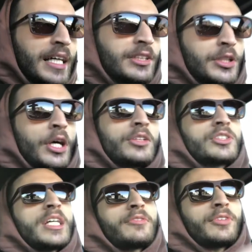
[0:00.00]
the car
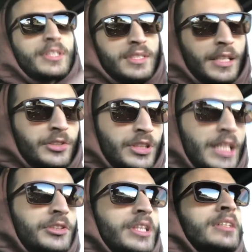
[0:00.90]
safer, etc.,
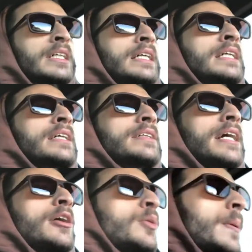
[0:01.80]
etc. Now,